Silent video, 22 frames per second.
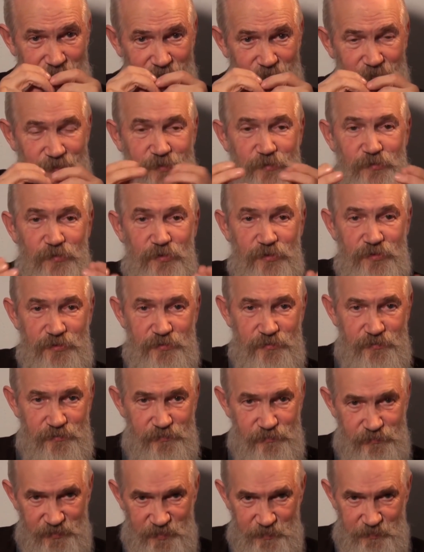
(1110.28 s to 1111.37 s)
It can be
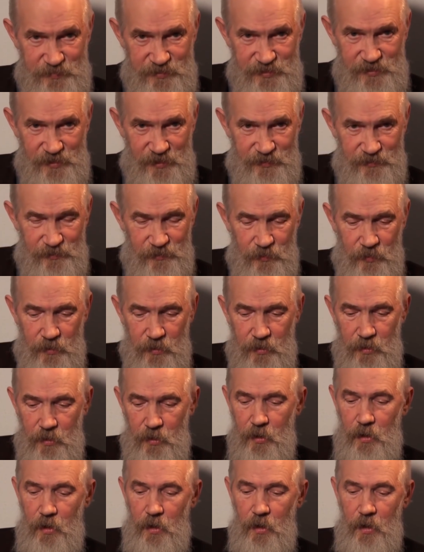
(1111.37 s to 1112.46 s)
absorbed.
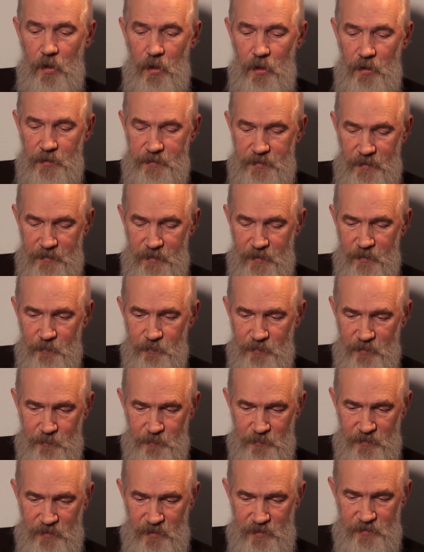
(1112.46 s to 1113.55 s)

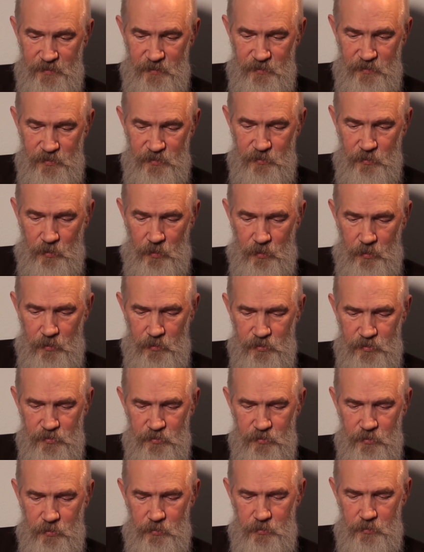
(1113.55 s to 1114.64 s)
And so I started making
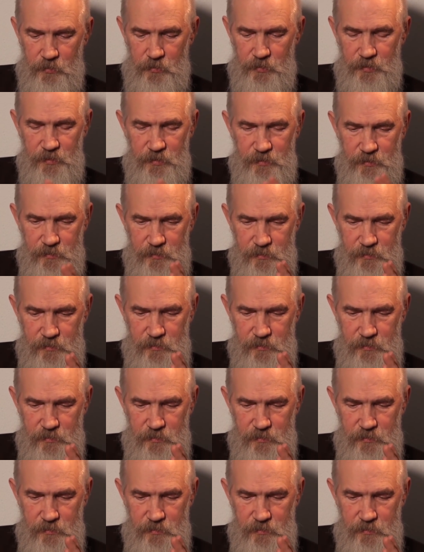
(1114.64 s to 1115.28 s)
comparisons.